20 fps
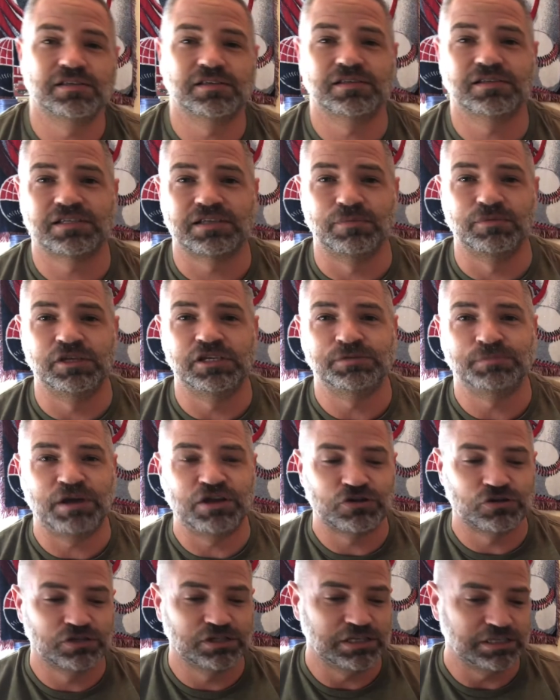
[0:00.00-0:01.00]
some of these
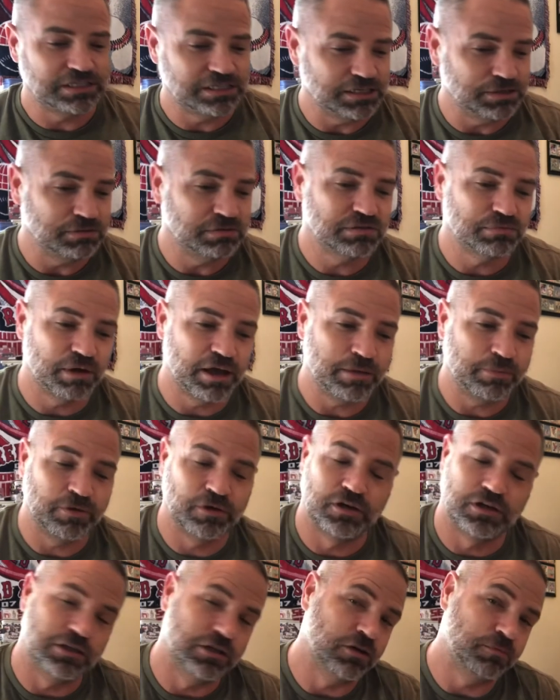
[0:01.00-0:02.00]
major league teams might be
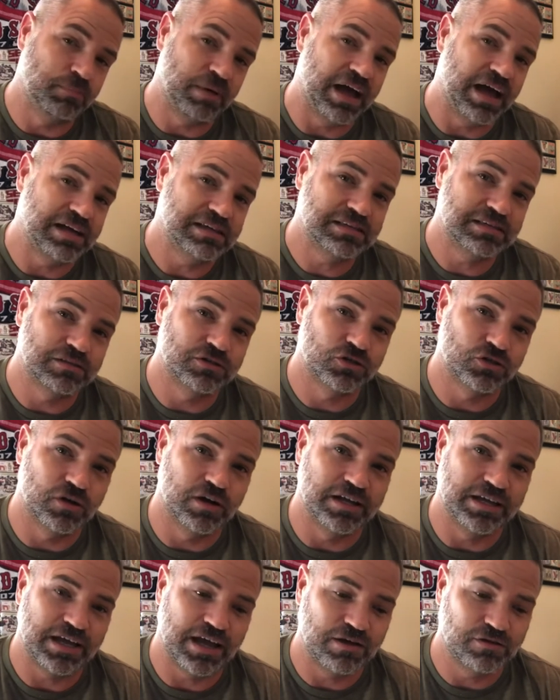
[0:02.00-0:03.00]
able to look past the
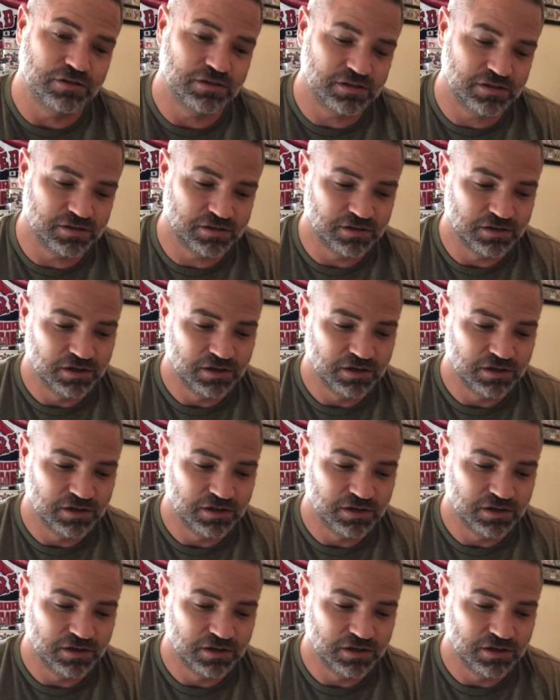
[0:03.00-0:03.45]
strikeouts